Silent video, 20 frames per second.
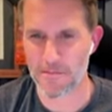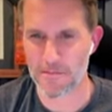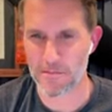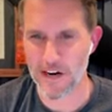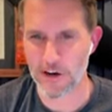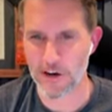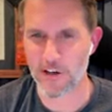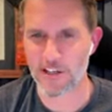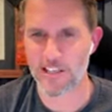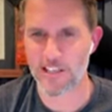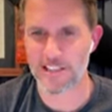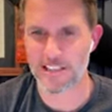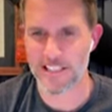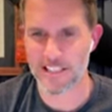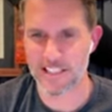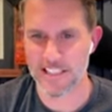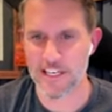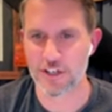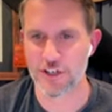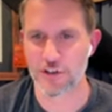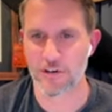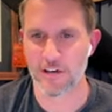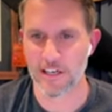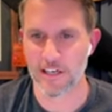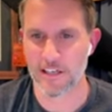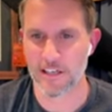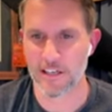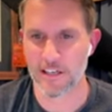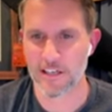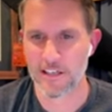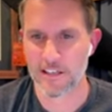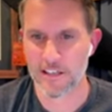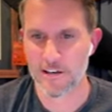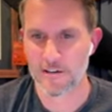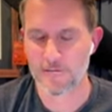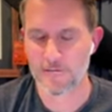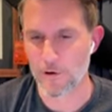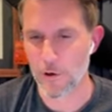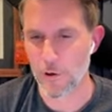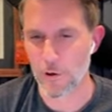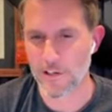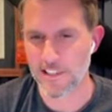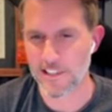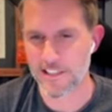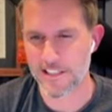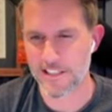American centric focus.